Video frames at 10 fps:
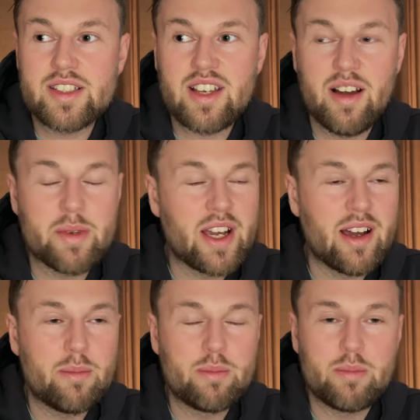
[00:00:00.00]
coming
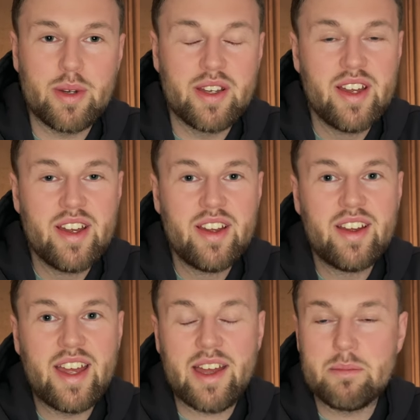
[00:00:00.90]
up
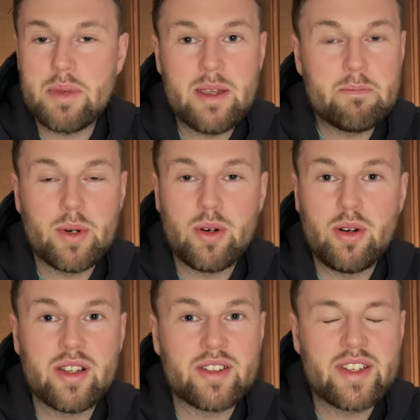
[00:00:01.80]
and
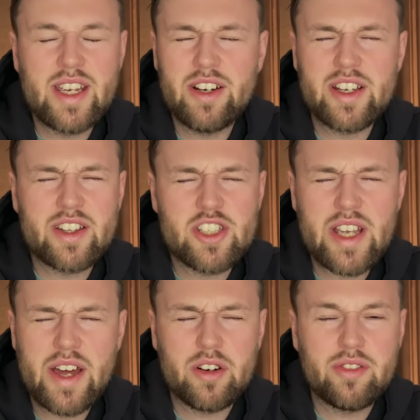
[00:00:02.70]
people and hearing the chatter of